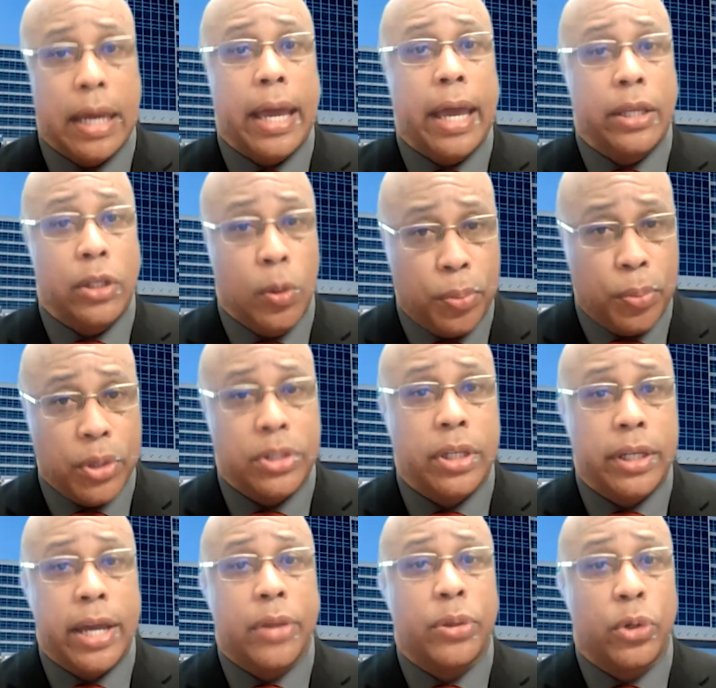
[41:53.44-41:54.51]
and you put
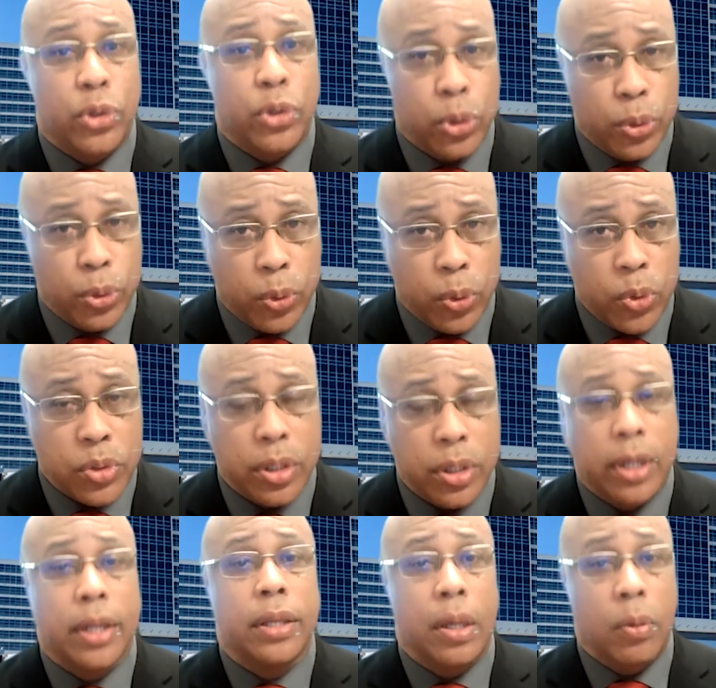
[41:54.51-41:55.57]
together tools
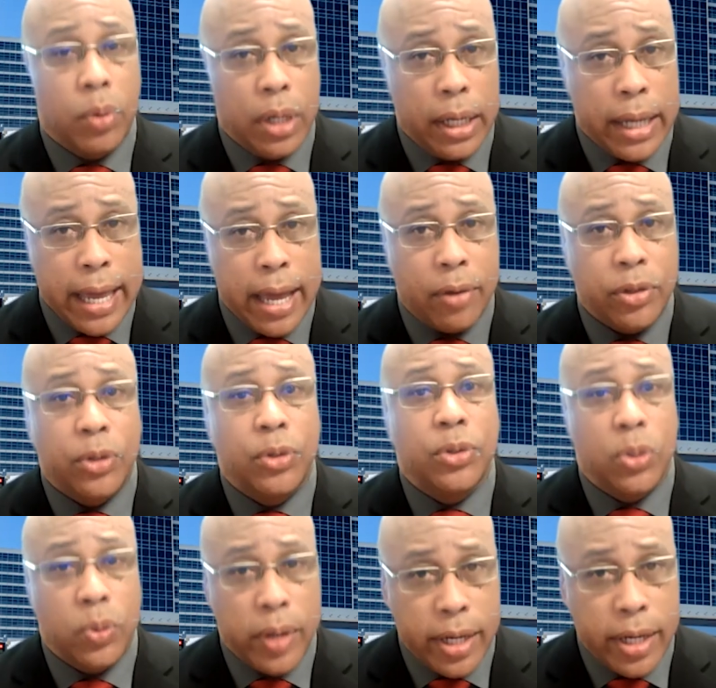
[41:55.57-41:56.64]
that will allow you
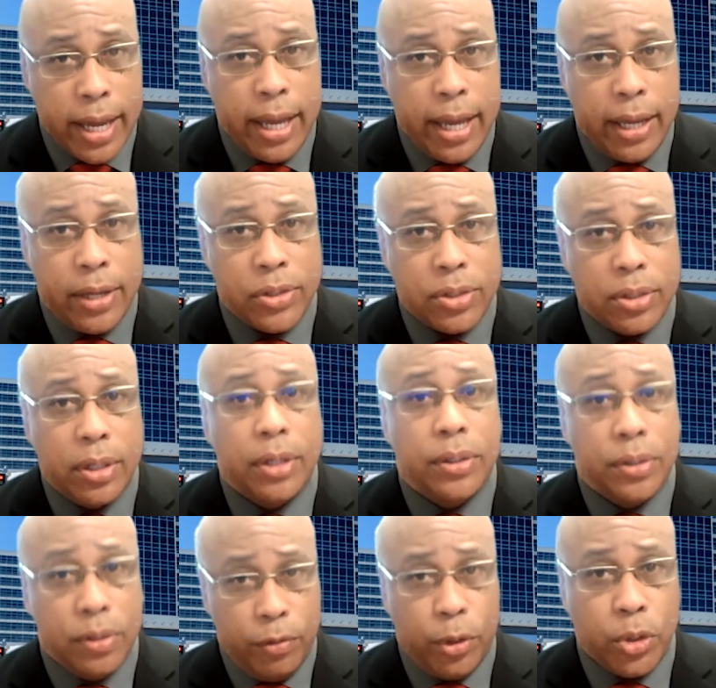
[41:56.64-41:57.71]
to enhance
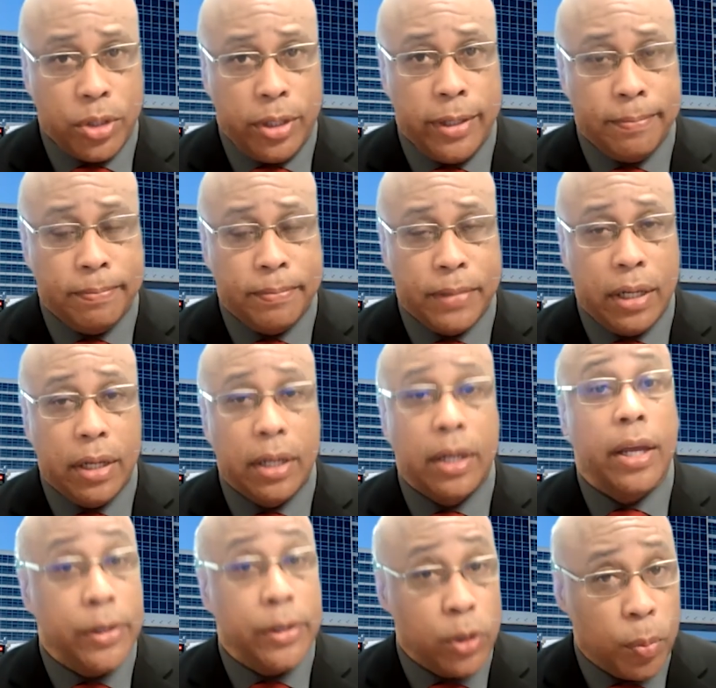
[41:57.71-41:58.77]
diversity,
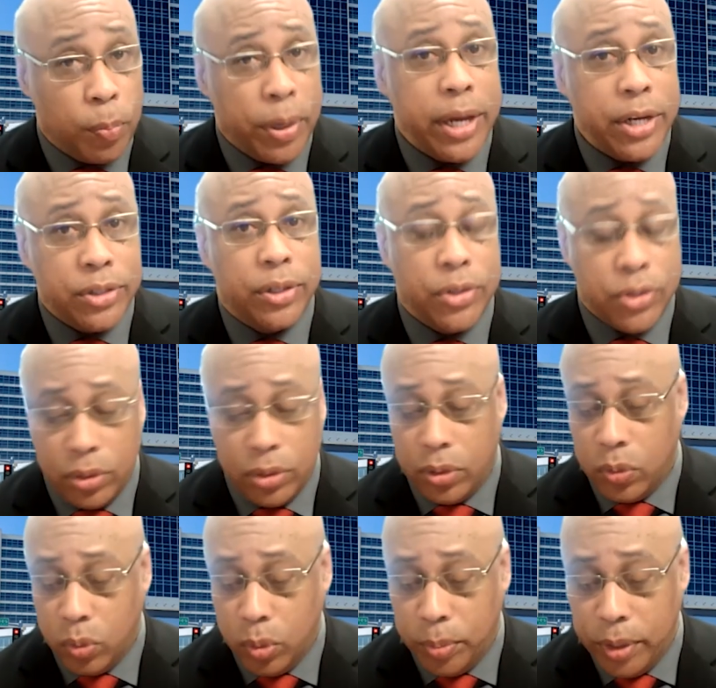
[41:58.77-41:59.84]
and your patients
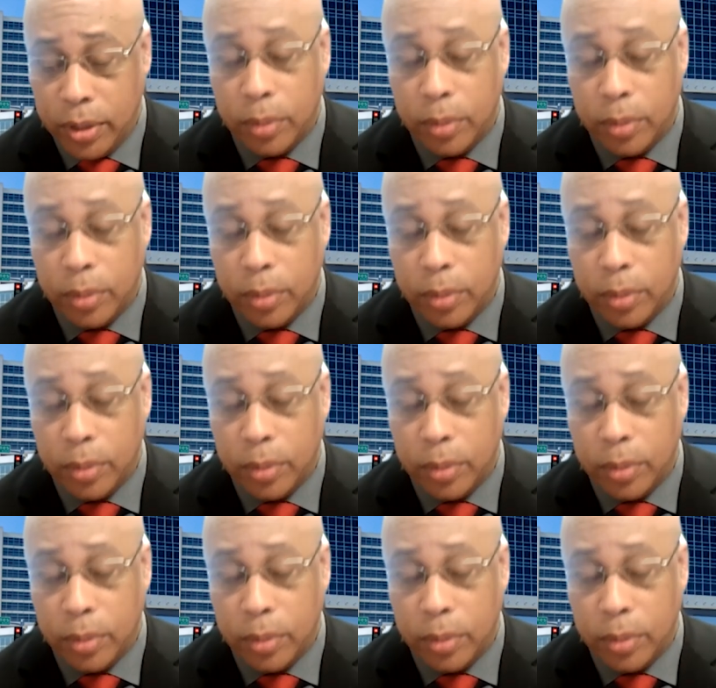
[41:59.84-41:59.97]
will be